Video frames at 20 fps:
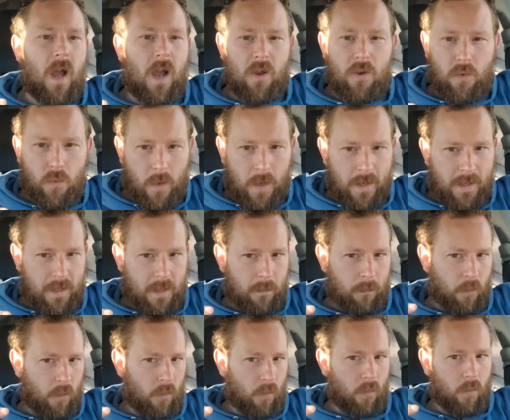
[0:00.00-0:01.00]
who I
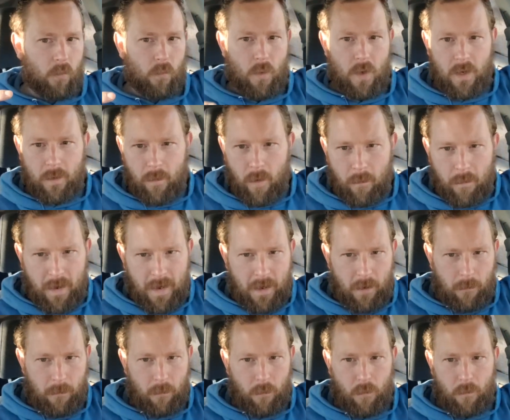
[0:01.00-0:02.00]
am or what I'm
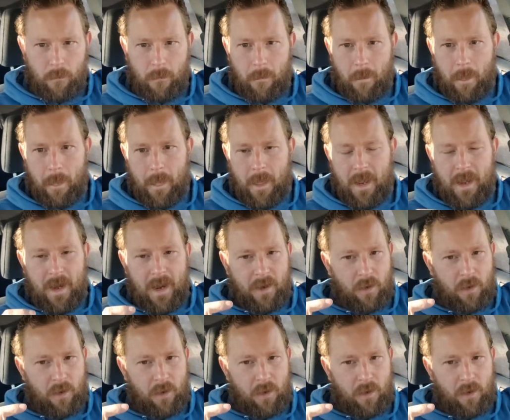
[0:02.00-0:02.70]
about, and I